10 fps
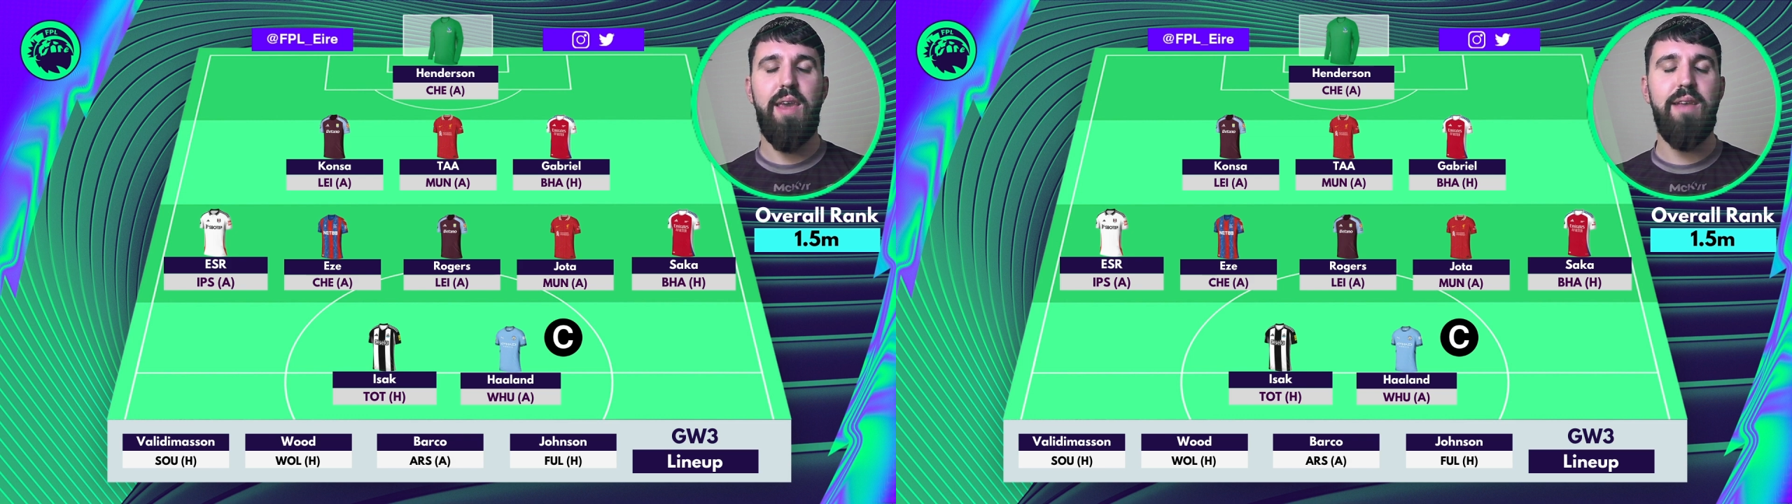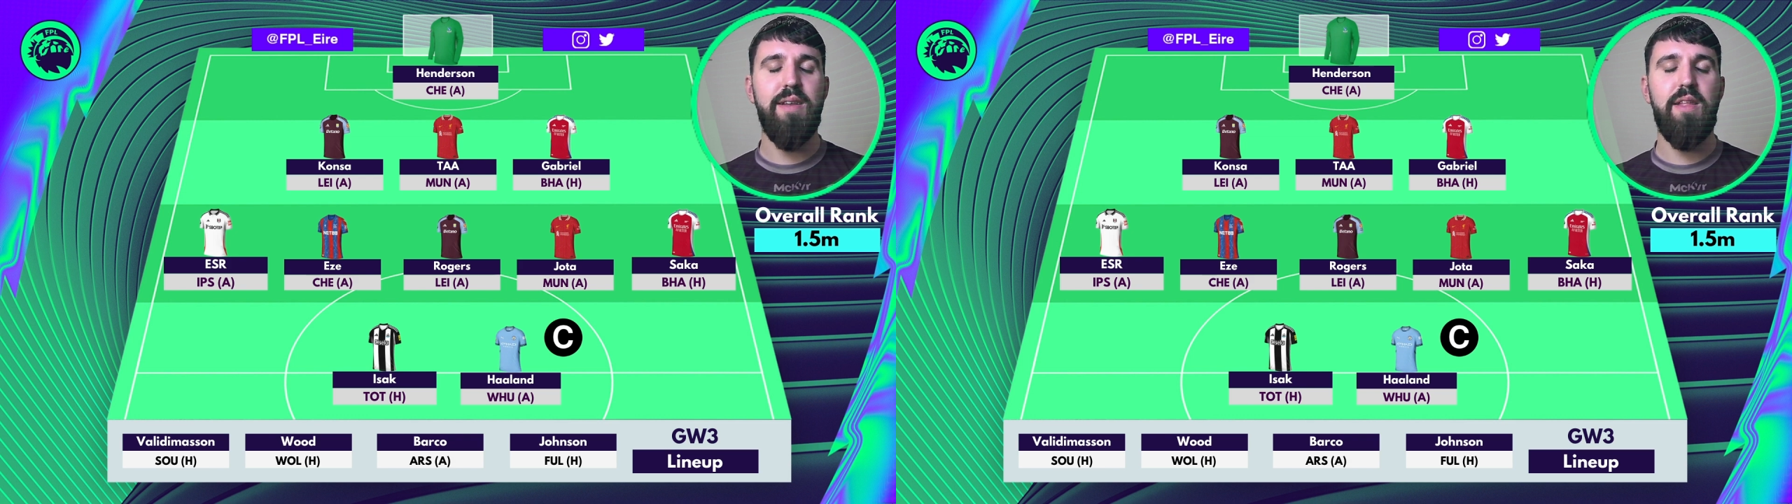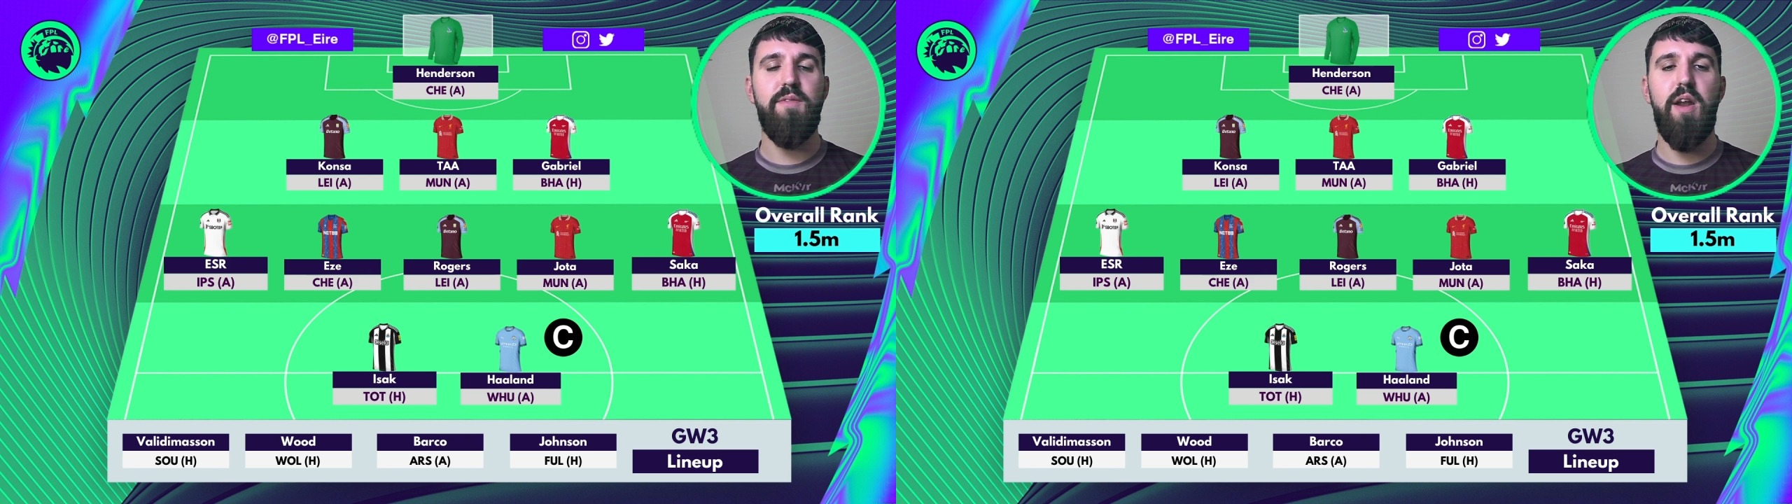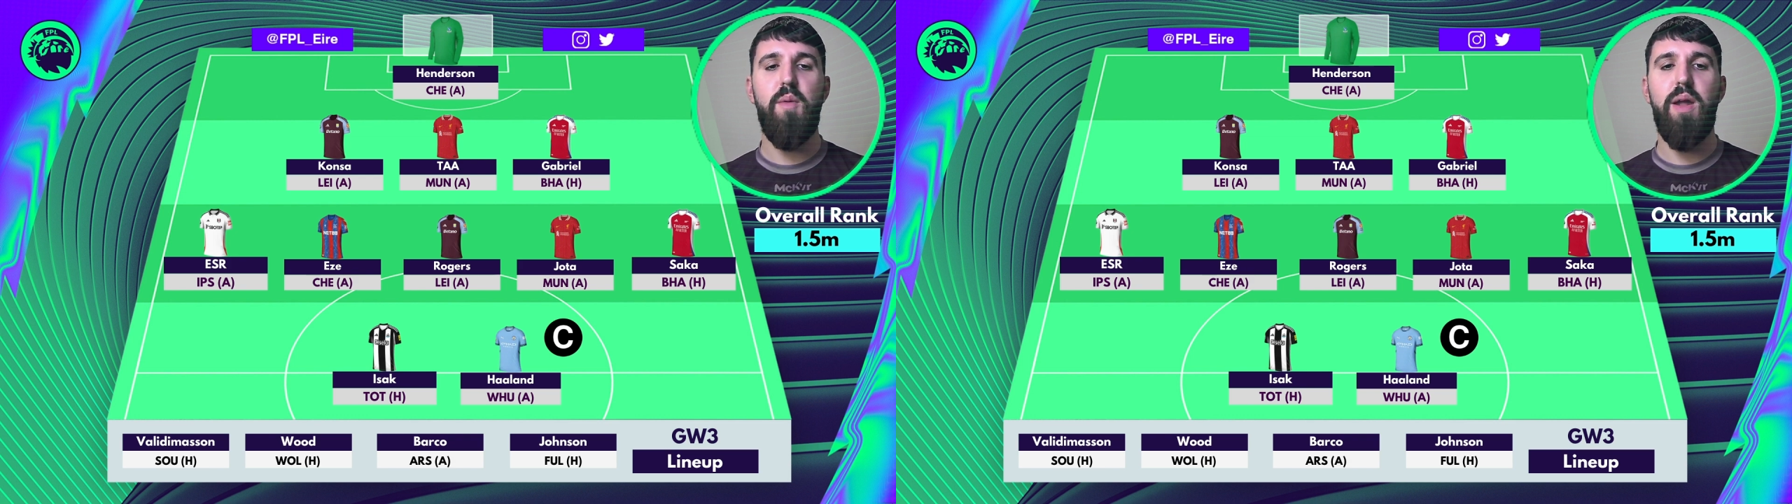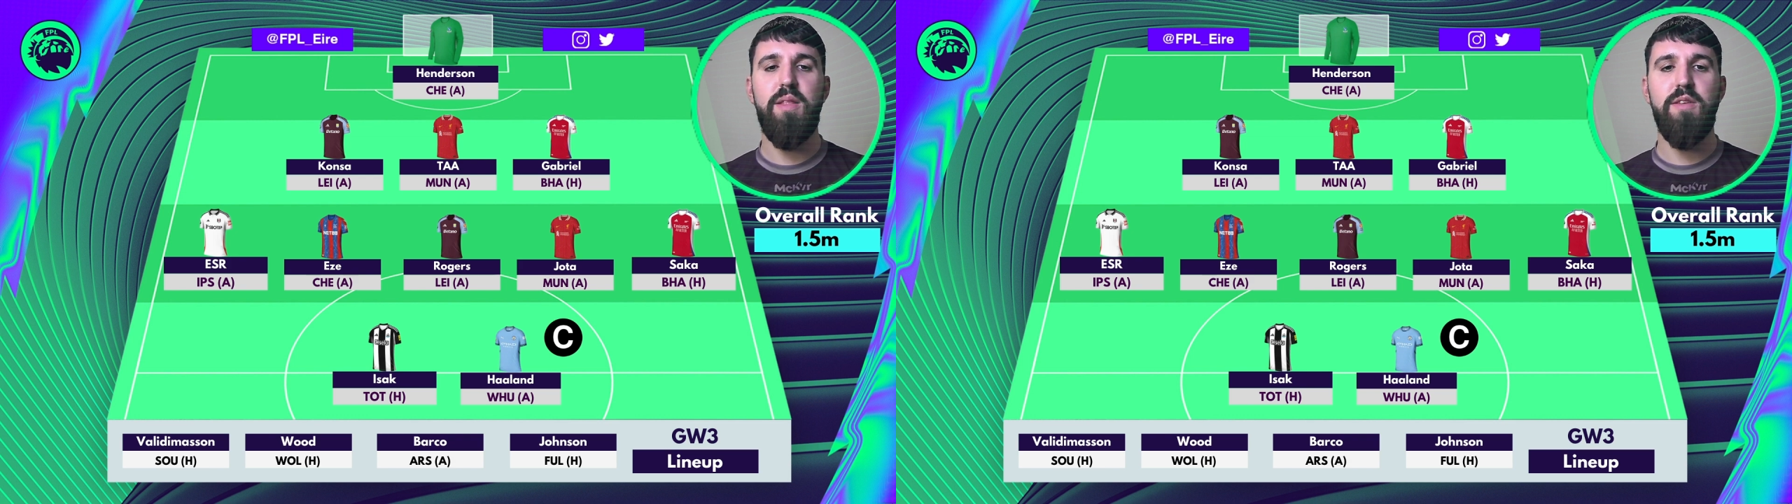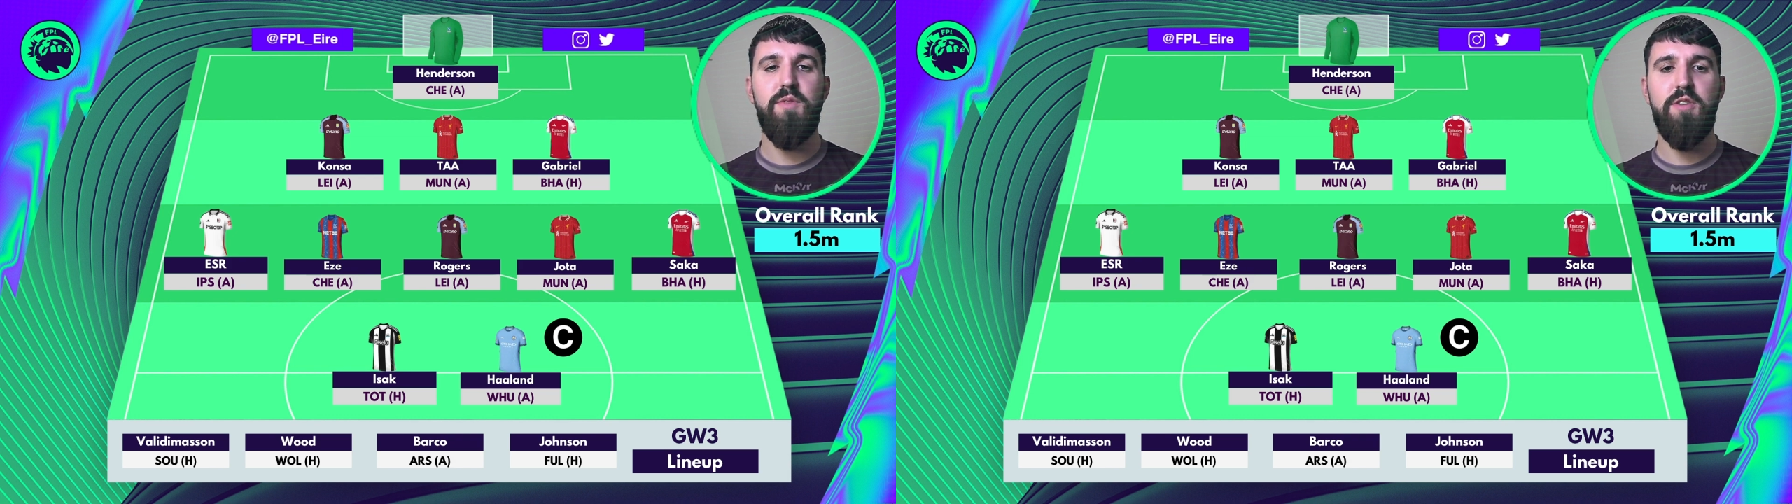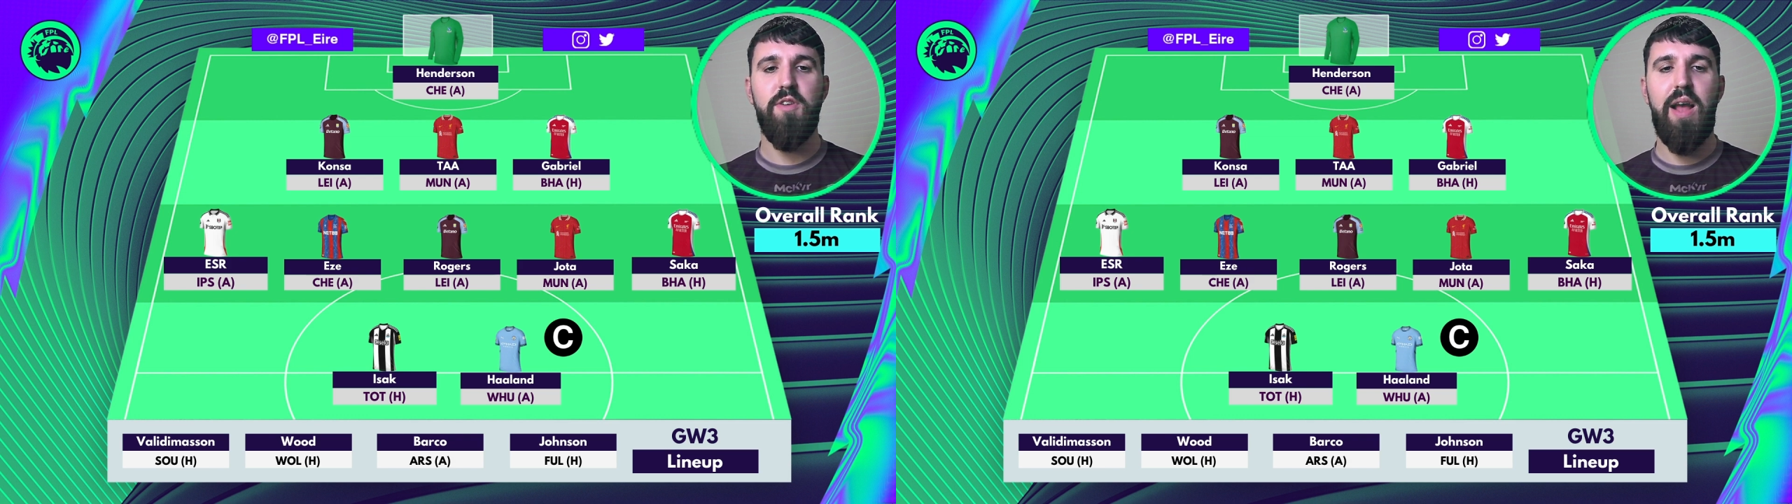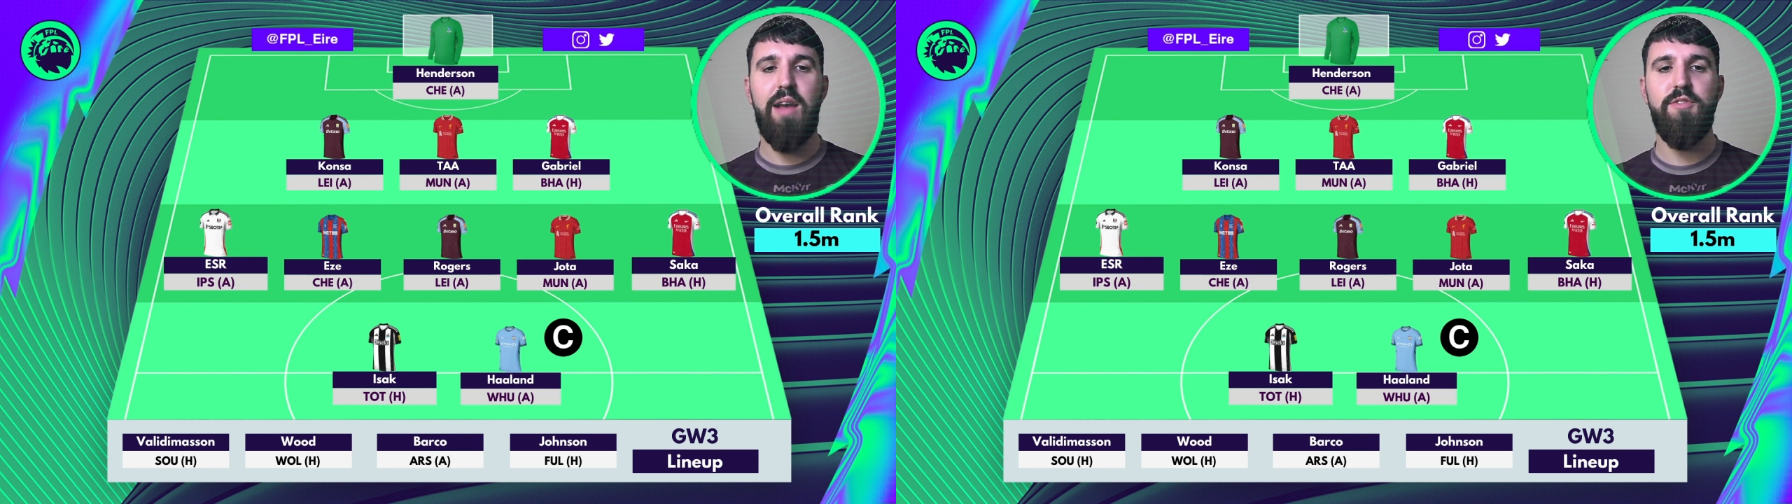Isak did very well in this fixture
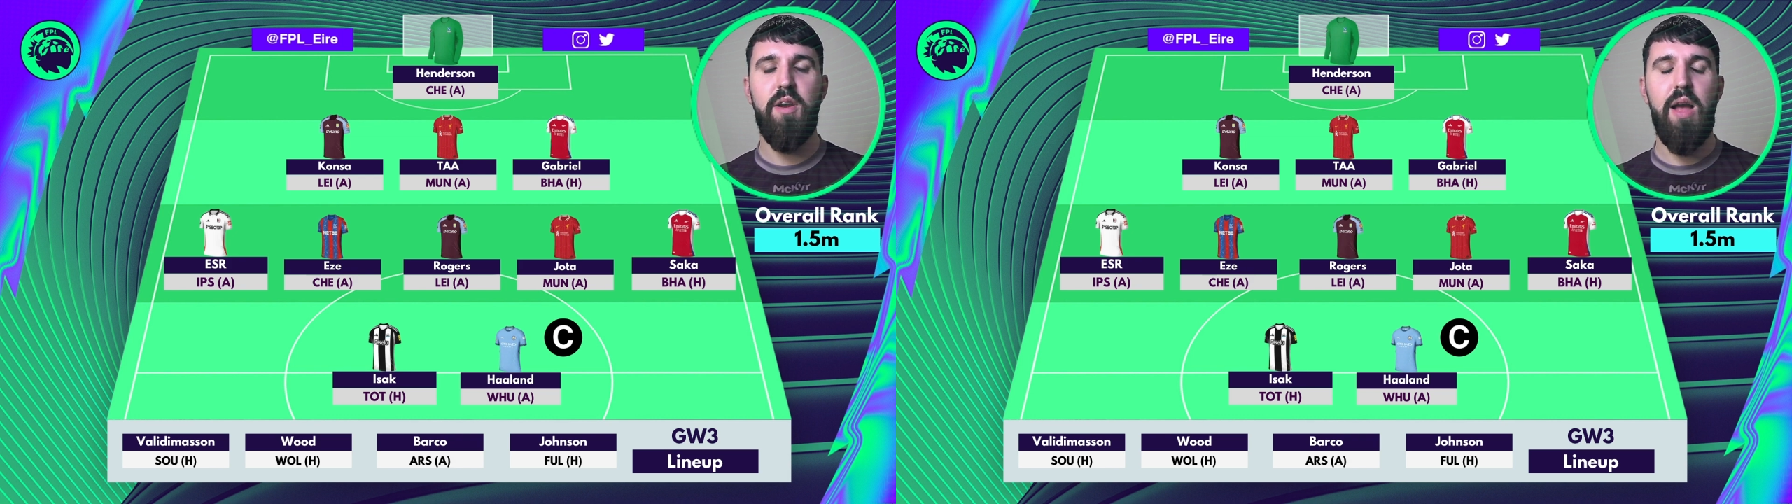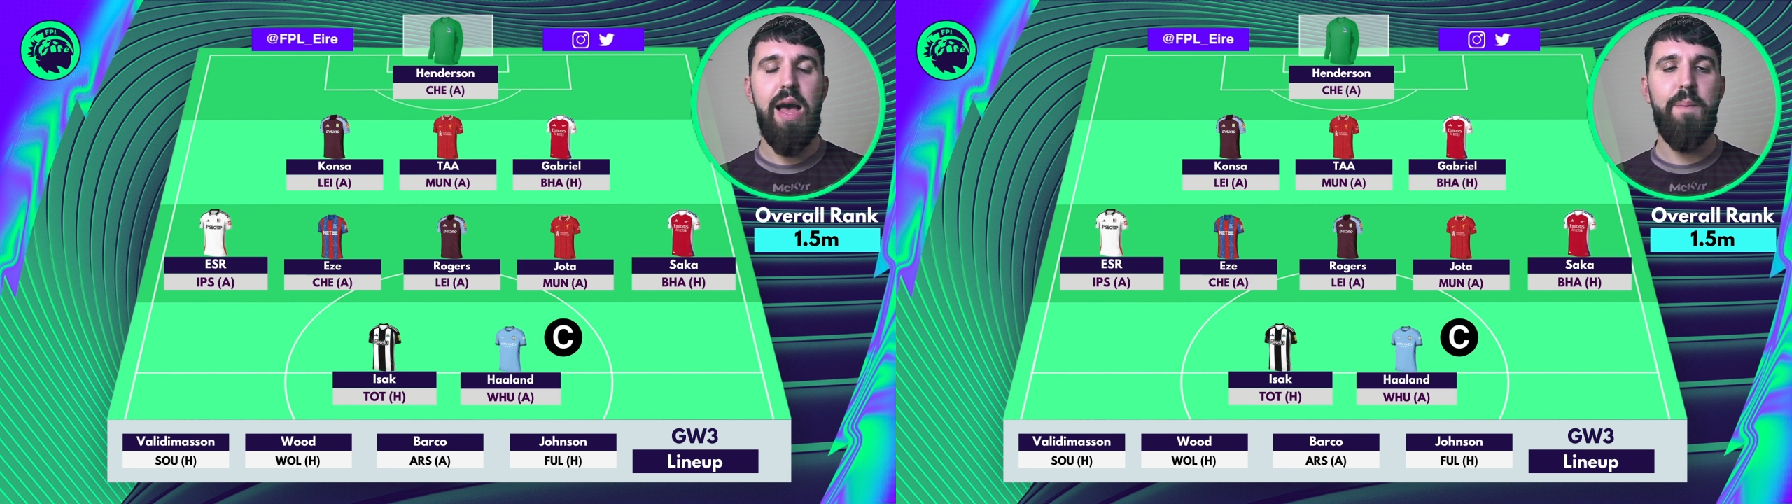last year.